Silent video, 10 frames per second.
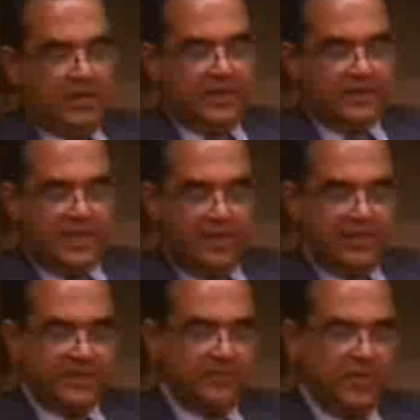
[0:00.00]
In
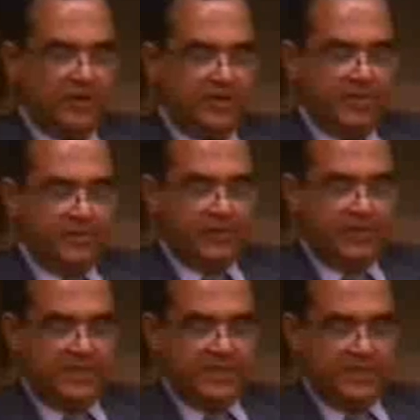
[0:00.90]
establishing monitoring
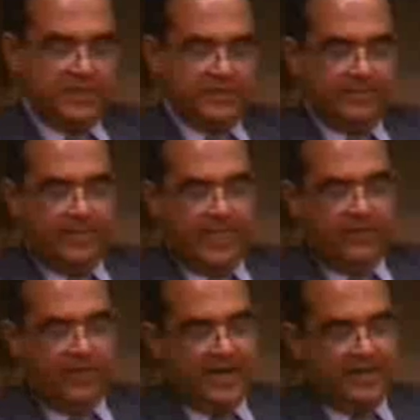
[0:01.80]
procedures,
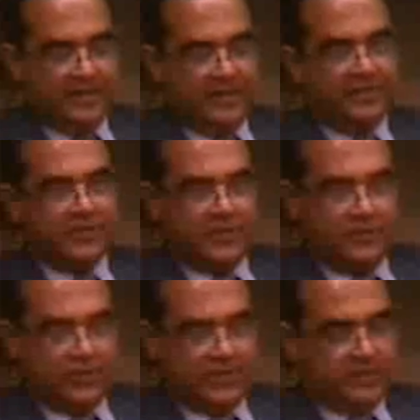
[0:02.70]
financial
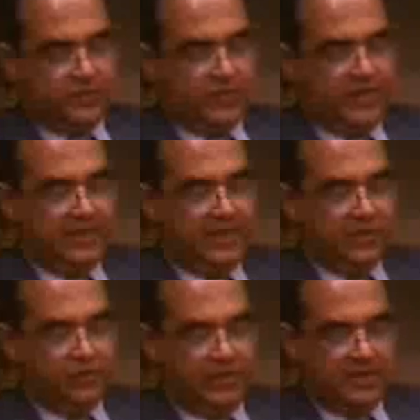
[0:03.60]
institutions will
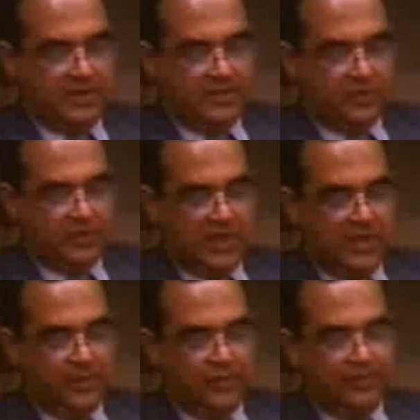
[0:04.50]
need to think about the
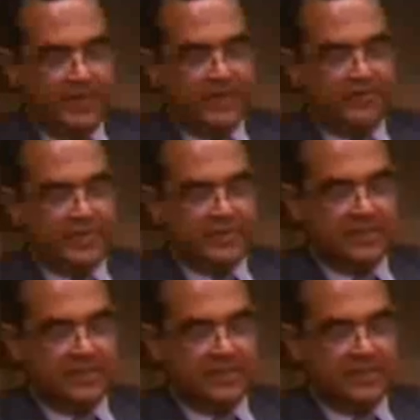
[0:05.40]
appropriate risk